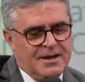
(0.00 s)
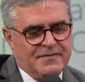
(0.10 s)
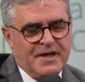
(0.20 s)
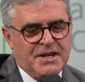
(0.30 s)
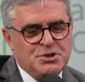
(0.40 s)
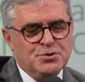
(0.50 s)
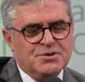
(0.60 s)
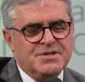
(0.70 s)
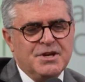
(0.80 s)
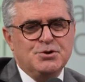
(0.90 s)
And I need to
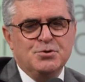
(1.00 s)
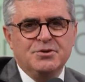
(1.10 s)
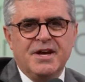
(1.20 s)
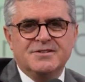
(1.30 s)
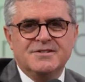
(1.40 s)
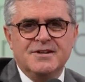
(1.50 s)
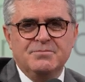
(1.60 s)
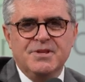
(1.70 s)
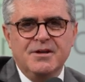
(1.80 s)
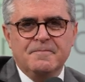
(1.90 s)
say to you that
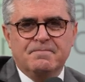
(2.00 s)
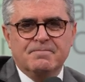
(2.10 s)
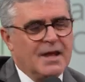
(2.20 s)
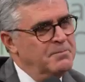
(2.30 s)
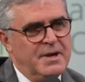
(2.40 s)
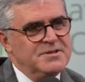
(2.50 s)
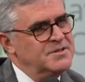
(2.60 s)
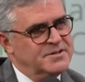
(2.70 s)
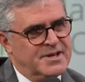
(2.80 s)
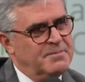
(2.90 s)
something
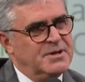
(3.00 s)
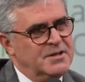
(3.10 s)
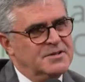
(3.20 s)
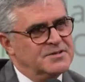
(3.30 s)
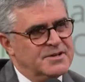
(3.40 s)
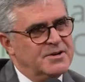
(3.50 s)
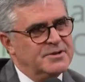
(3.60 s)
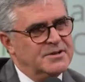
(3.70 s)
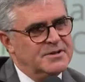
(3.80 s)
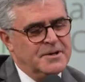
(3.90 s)
amazing is happening in this
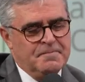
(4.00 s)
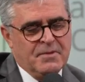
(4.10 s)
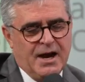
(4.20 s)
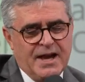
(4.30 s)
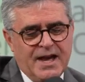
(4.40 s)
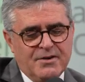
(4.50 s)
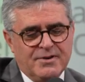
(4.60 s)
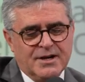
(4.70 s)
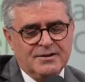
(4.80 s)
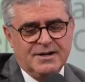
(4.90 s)
area. I
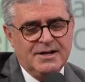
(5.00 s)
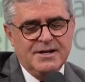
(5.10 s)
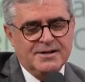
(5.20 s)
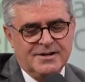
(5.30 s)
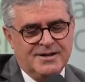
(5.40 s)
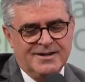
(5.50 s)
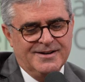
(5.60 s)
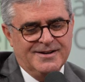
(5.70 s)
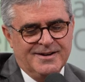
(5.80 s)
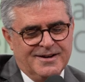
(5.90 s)
have a clear uh,
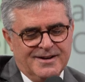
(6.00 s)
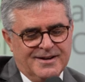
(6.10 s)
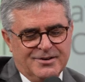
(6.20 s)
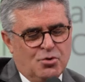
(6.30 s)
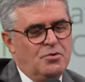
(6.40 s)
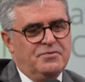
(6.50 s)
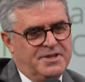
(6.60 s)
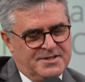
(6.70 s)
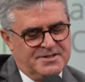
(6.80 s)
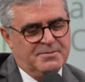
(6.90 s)

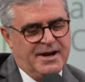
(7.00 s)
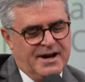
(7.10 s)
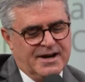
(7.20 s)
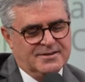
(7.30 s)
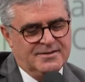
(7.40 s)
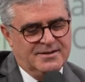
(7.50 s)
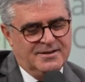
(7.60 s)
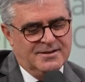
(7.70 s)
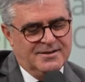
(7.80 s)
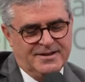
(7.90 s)
confidence in my heart.
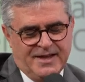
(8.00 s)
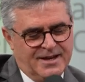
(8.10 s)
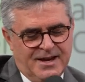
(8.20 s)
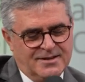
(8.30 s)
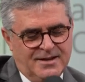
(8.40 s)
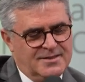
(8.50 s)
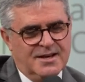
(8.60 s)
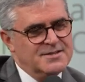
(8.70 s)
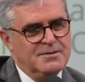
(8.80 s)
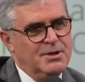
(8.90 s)
And again, it
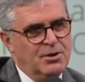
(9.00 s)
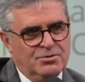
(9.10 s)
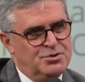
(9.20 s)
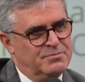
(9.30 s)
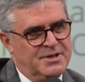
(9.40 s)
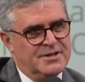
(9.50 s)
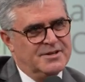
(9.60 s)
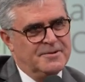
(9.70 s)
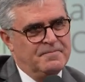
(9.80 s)
doesn't belong to me.